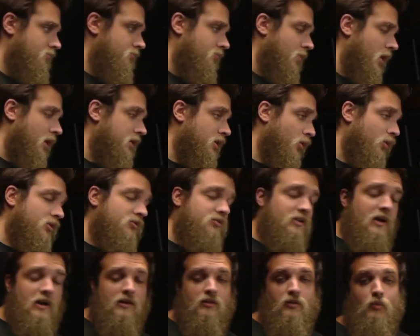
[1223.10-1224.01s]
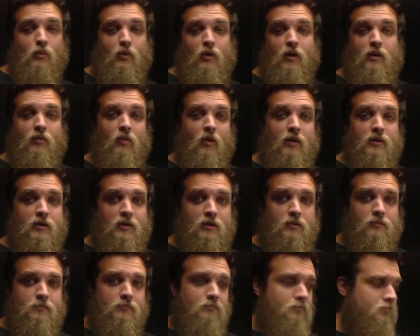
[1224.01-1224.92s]
I know exactly where I like
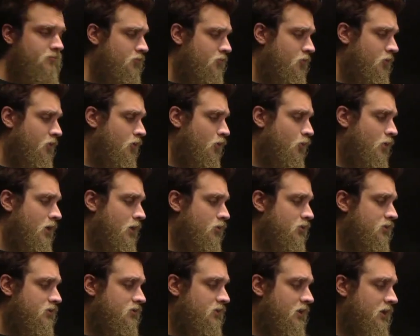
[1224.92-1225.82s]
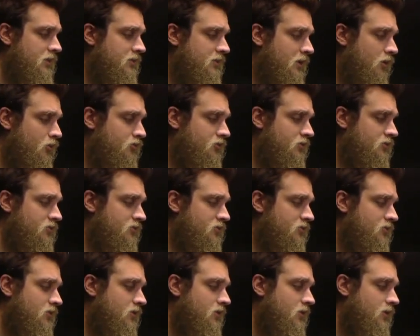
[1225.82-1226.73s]
it. It's like around 10
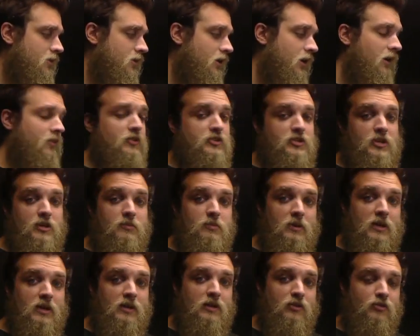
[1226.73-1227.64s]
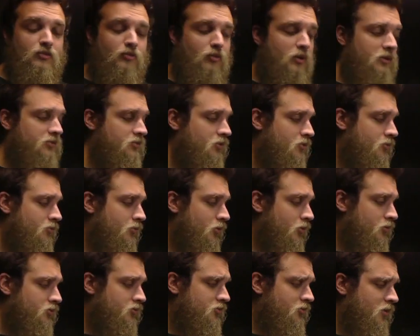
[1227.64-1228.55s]
thousandths on the G, B, and E strings at the
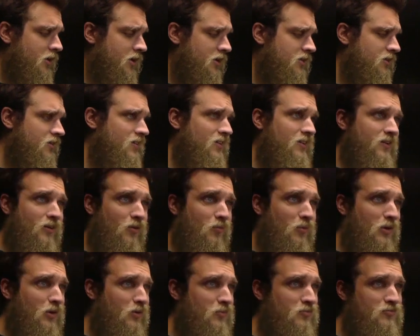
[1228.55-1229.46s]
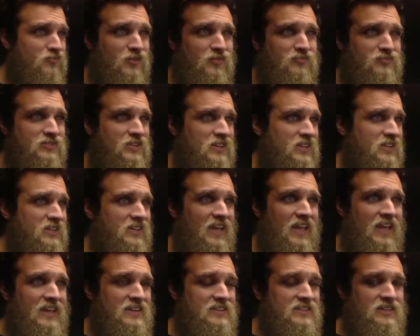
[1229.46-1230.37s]
1st fret, around 15
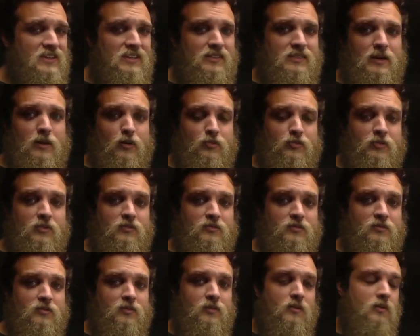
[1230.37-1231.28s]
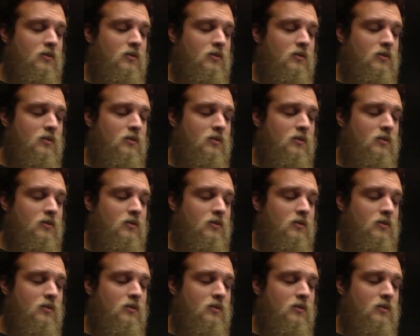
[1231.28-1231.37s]
to 18 thousandths